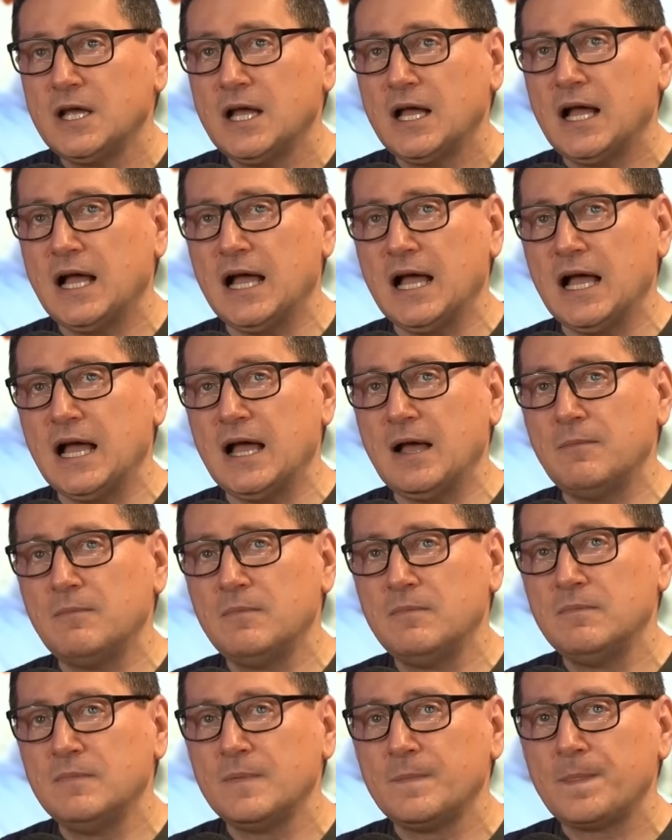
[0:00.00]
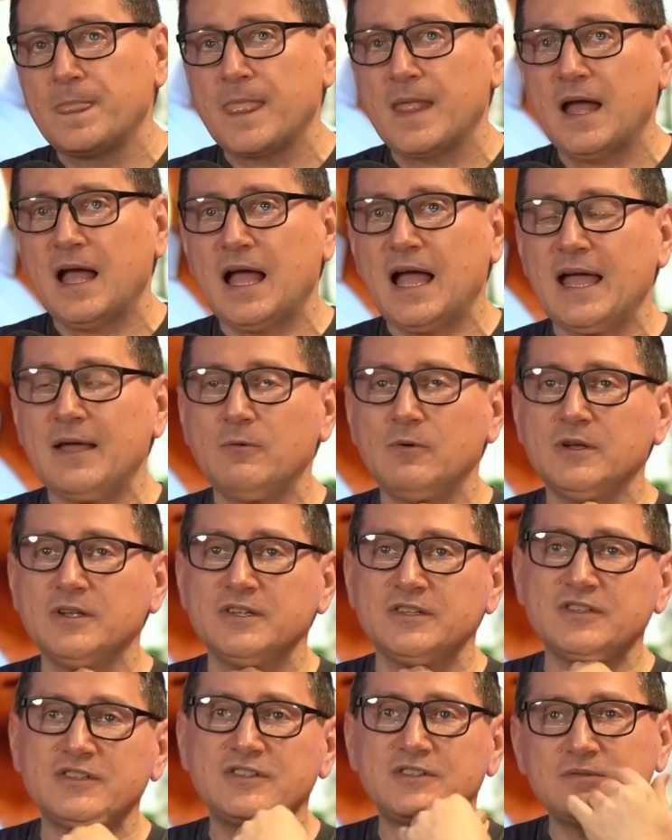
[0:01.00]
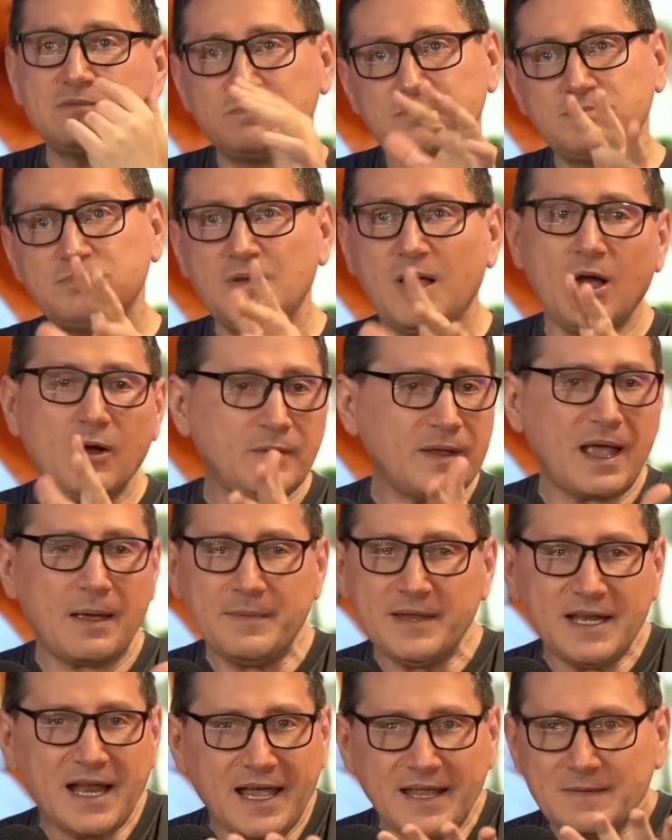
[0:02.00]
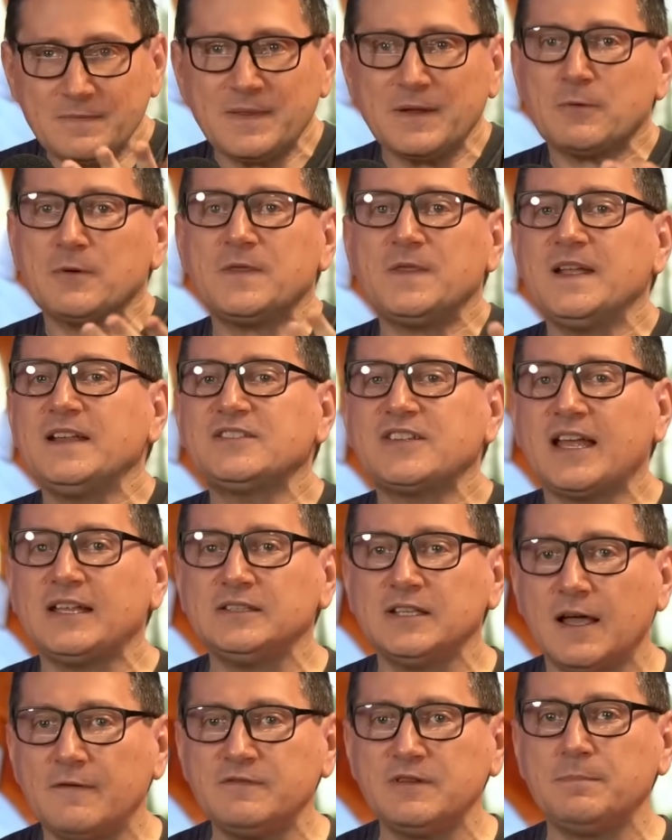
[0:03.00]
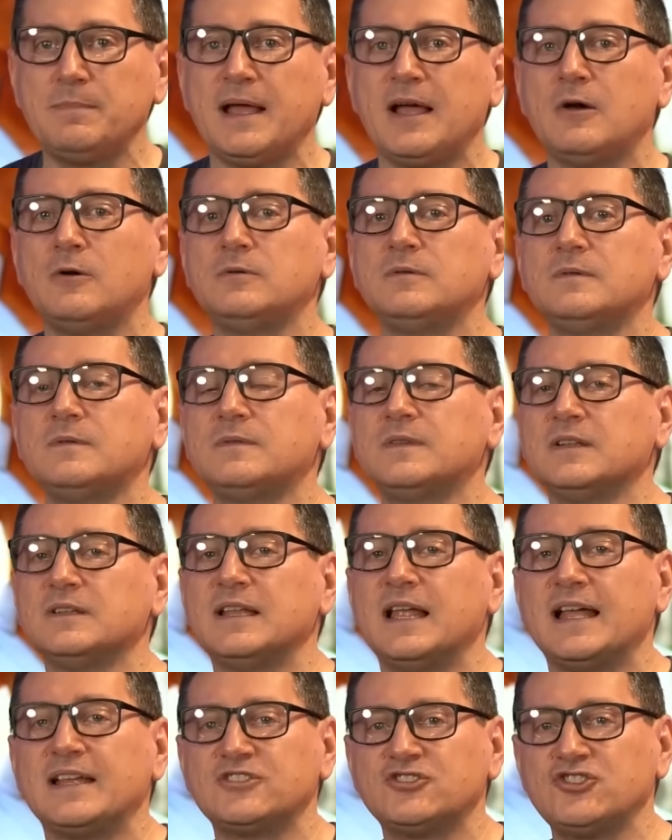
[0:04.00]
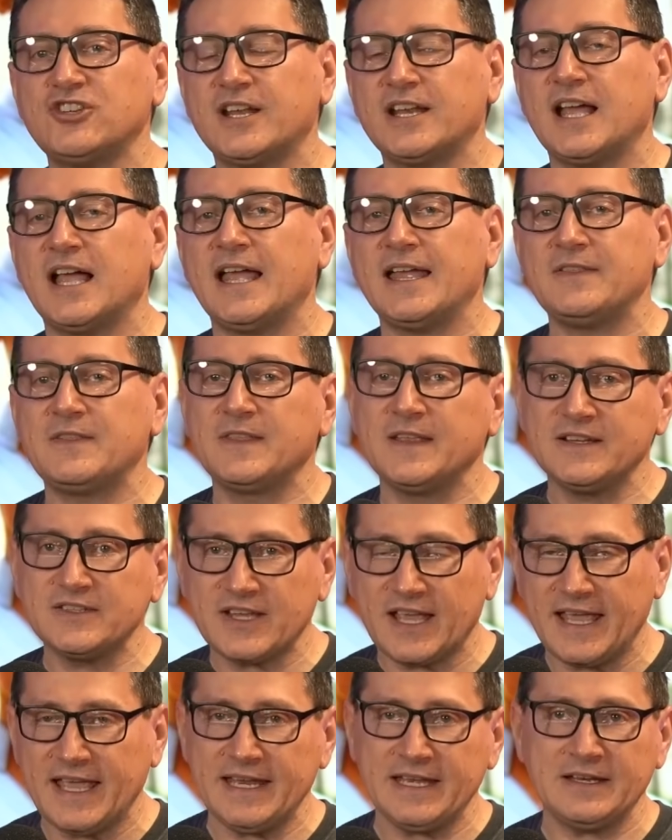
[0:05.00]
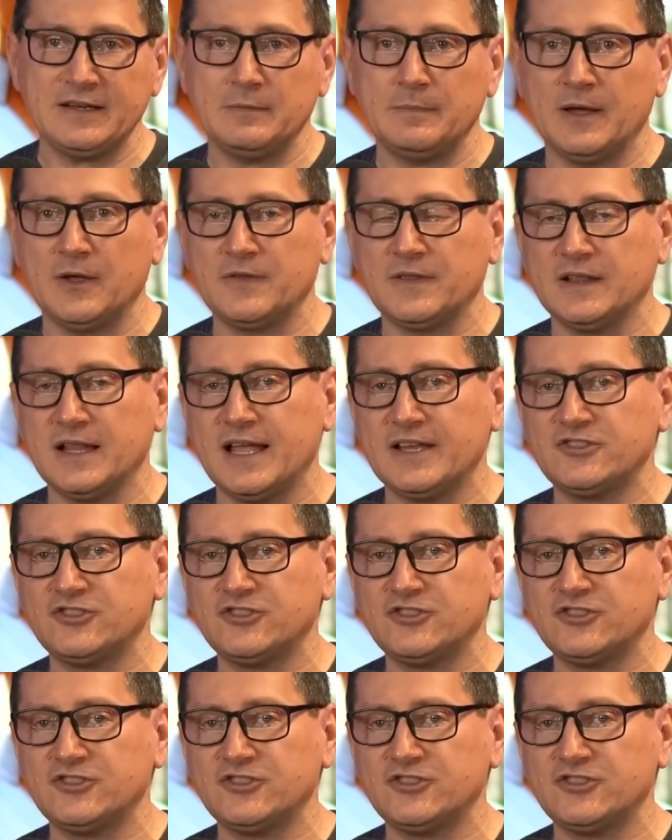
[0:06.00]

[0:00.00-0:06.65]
Um, I was, okay. I mean, I, there were things I loved about The Last Jedi, things I hated about The Last